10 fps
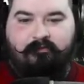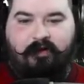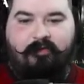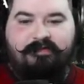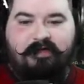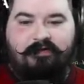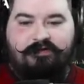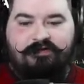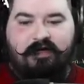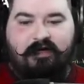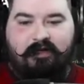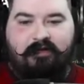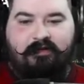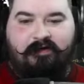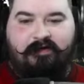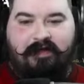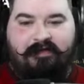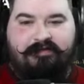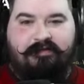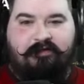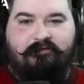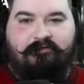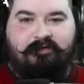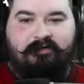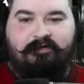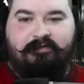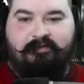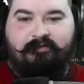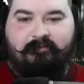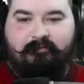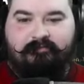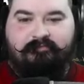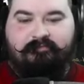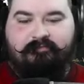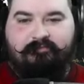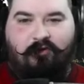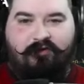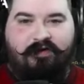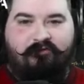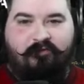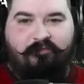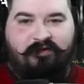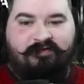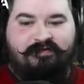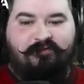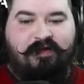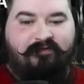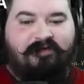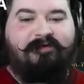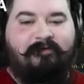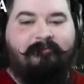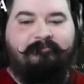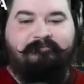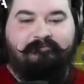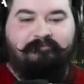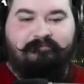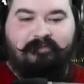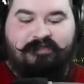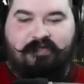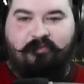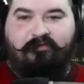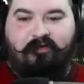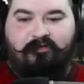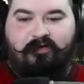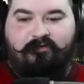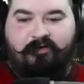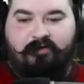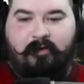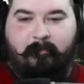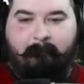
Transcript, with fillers: But I'm excited to try like class stuff and all the different builds and whatever. That's gonna be very, very fun.